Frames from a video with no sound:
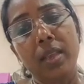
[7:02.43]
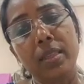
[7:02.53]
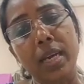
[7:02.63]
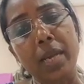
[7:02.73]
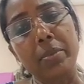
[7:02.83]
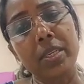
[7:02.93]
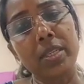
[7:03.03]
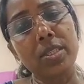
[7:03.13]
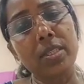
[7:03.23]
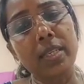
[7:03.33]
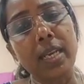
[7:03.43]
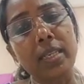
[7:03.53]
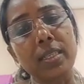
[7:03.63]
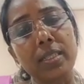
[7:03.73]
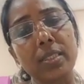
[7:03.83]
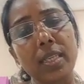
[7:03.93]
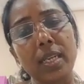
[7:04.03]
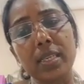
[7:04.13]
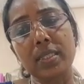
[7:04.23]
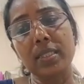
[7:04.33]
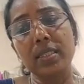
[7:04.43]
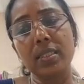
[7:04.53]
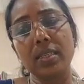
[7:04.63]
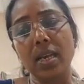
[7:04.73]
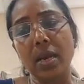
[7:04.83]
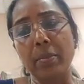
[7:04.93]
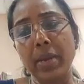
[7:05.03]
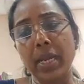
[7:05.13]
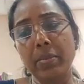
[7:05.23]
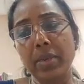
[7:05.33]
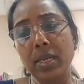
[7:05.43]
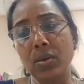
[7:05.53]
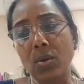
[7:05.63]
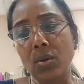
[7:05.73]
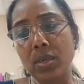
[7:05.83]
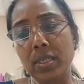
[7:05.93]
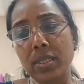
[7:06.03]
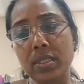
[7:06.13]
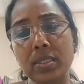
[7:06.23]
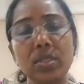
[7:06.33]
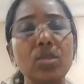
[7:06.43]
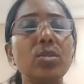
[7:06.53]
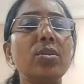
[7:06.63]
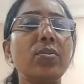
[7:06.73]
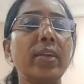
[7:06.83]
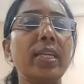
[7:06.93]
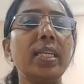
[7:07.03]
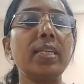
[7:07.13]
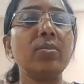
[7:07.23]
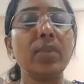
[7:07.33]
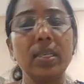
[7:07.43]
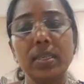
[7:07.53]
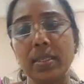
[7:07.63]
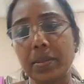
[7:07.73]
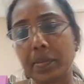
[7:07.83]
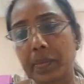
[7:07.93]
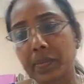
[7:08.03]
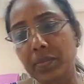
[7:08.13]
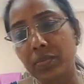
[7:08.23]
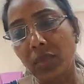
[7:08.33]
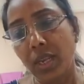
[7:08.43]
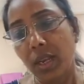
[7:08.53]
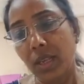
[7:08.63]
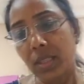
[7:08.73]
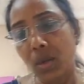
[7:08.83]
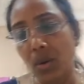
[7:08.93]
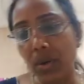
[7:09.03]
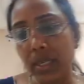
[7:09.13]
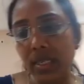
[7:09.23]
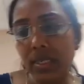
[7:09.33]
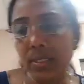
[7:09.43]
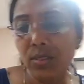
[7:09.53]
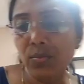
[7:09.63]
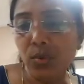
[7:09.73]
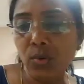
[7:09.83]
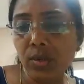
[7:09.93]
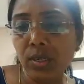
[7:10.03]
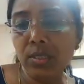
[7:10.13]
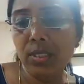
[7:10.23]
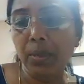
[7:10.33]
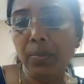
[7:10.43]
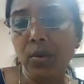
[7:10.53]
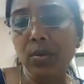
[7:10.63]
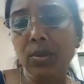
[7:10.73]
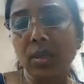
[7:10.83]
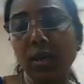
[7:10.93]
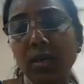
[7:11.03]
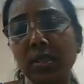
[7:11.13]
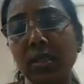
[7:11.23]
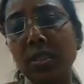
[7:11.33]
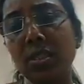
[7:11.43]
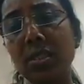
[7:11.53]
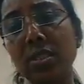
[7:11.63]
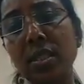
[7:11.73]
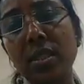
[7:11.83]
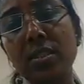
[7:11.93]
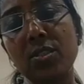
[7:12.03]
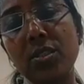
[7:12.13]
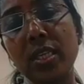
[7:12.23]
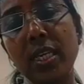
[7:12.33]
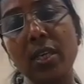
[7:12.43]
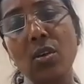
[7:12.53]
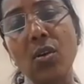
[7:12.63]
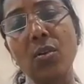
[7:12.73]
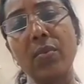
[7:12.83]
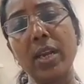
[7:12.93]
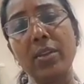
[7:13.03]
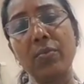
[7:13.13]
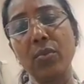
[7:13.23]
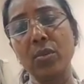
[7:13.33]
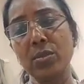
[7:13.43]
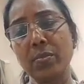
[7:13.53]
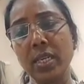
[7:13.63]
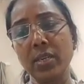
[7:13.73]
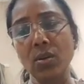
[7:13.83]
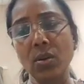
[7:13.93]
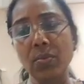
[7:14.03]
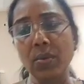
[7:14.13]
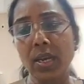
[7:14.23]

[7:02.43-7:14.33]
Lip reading: the Arbitration and Conciliation Amendment Ordinance 2020. The ordinance focused upon the unconditional stay of enforcement of